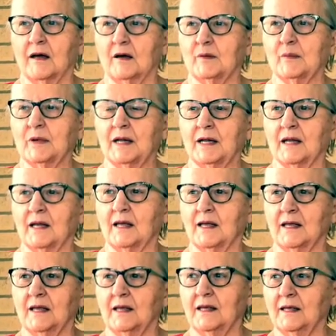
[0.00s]
but
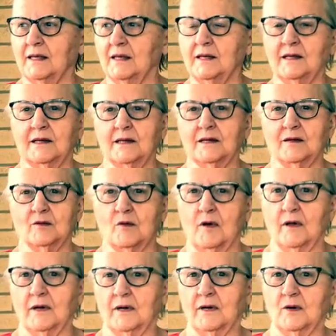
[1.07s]
he didn't want
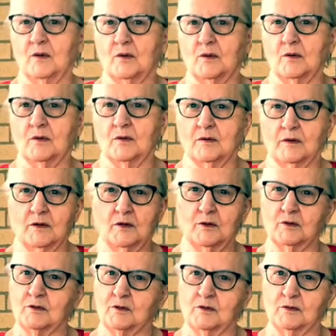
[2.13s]
you
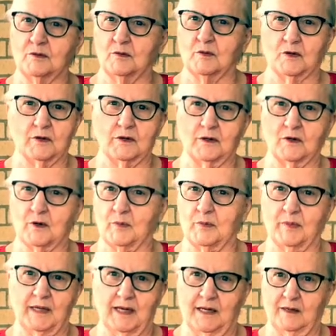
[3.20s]
to worry or
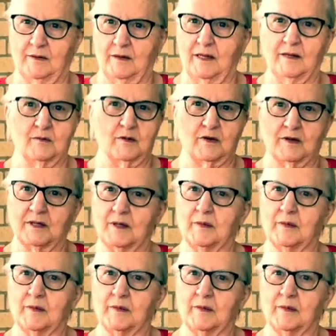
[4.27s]
pity him or something.